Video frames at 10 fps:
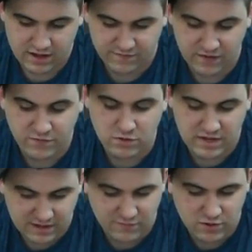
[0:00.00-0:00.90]
if if you
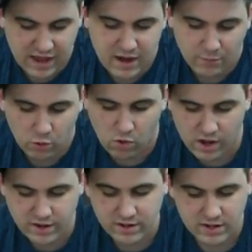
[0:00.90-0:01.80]
if you get number
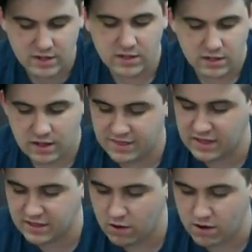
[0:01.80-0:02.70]
one, I
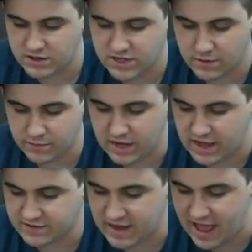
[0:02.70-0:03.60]
think there are some
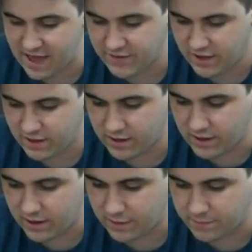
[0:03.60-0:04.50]
guys that have it,
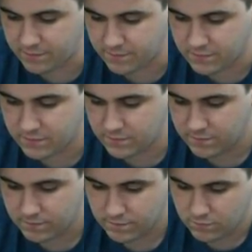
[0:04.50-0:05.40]
um,
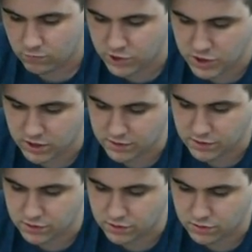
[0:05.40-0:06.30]
which
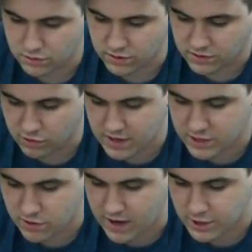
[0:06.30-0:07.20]
is his grand
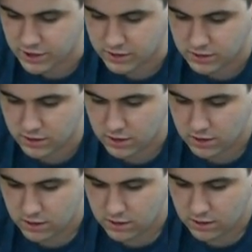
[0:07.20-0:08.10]
strategist.
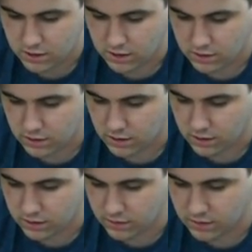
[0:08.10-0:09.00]

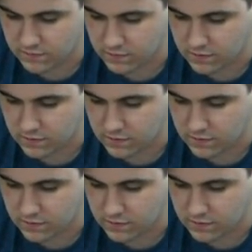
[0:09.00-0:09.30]
Is